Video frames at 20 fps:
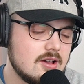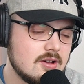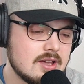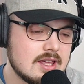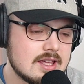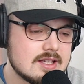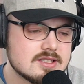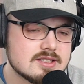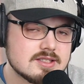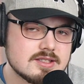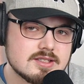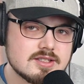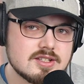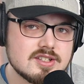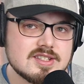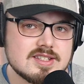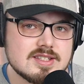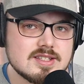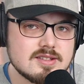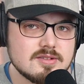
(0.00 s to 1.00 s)
Okay,
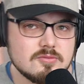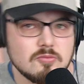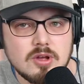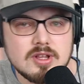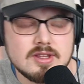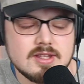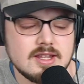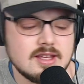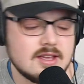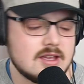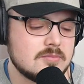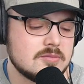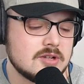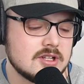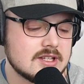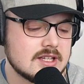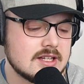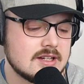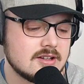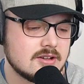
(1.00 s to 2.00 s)
just one thing. I'm
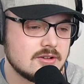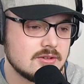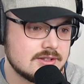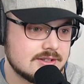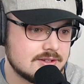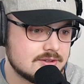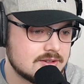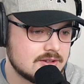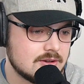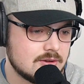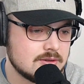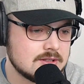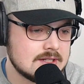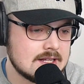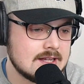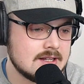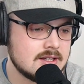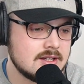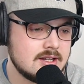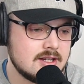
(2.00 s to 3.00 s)
not gonna go through the whole
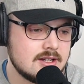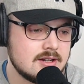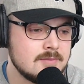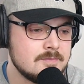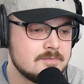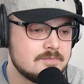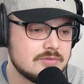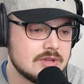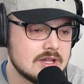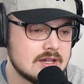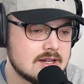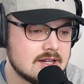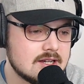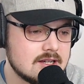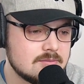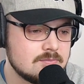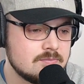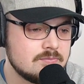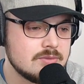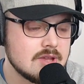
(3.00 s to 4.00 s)
line here,
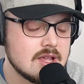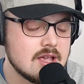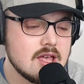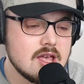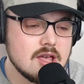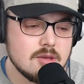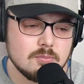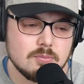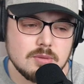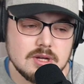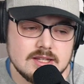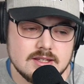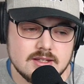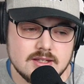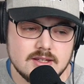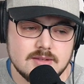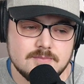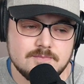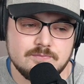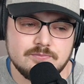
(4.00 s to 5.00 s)
but
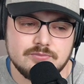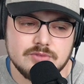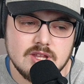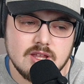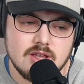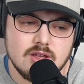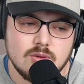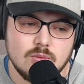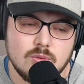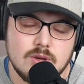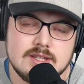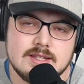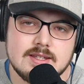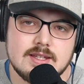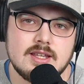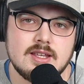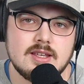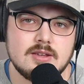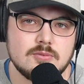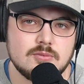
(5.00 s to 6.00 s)
one
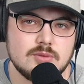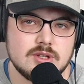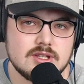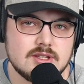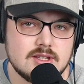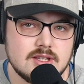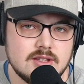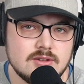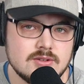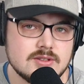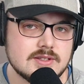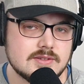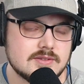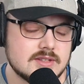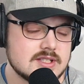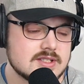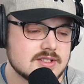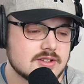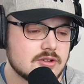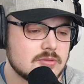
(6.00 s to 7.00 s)
thing with the use of
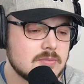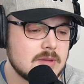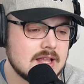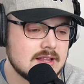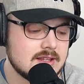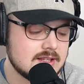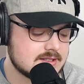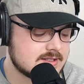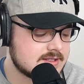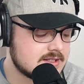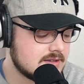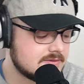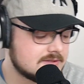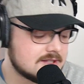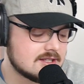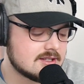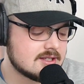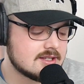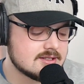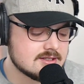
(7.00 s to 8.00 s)
this chromatic stuff
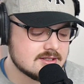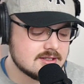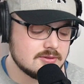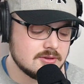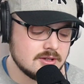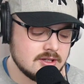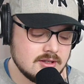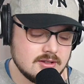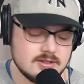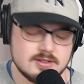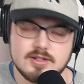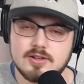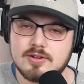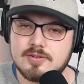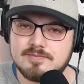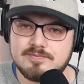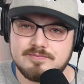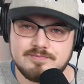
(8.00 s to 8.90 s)
that he's doing, so